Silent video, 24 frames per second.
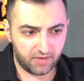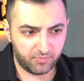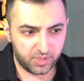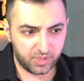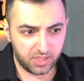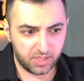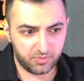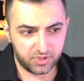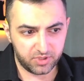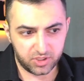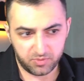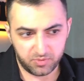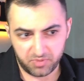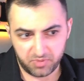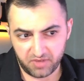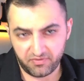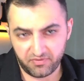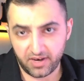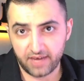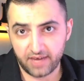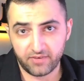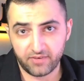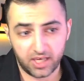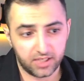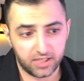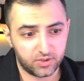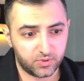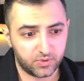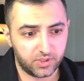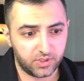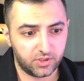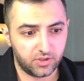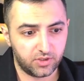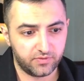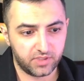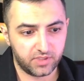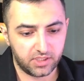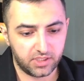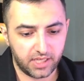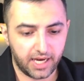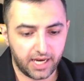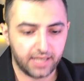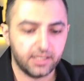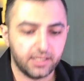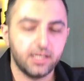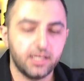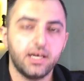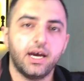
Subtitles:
Play bishop b5, get rid of the knight.